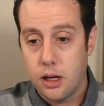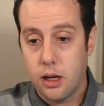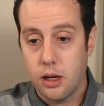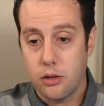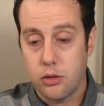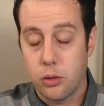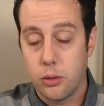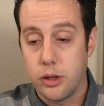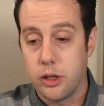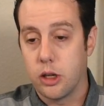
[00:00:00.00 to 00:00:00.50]

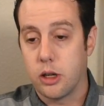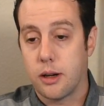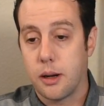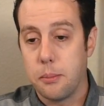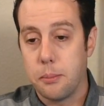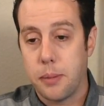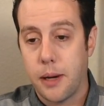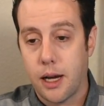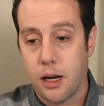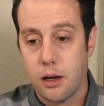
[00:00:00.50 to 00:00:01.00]
So when you're
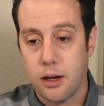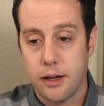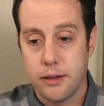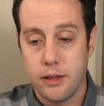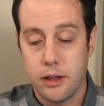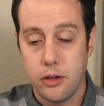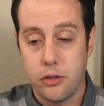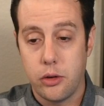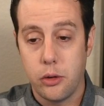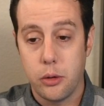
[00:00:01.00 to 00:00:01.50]
comparing
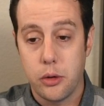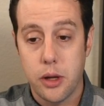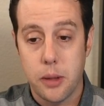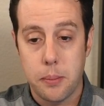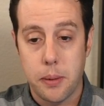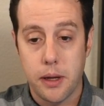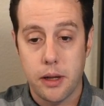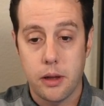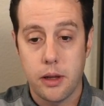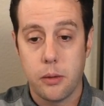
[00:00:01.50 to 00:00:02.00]
these, you
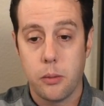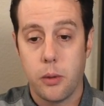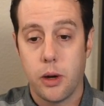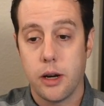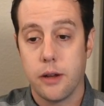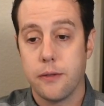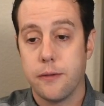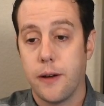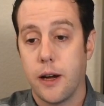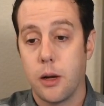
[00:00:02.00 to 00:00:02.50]
typically want
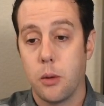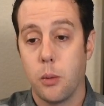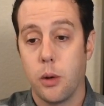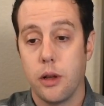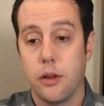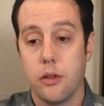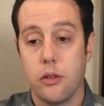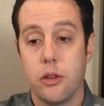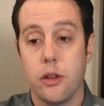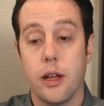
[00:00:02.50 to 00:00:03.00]
to find
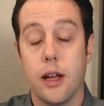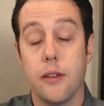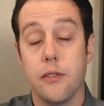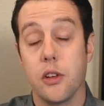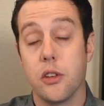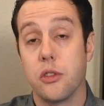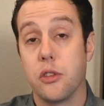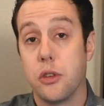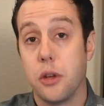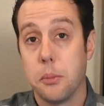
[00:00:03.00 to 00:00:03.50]
ones that have a
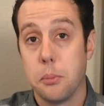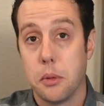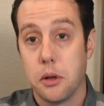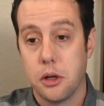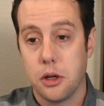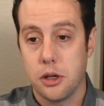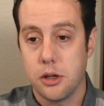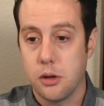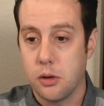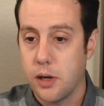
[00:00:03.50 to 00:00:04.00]

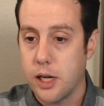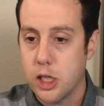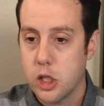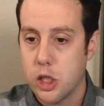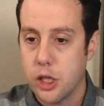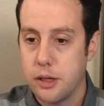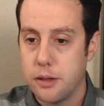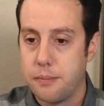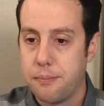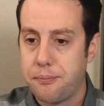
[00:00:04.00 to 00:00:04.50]
similar
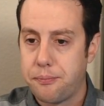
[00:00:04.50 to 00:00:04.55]
duration.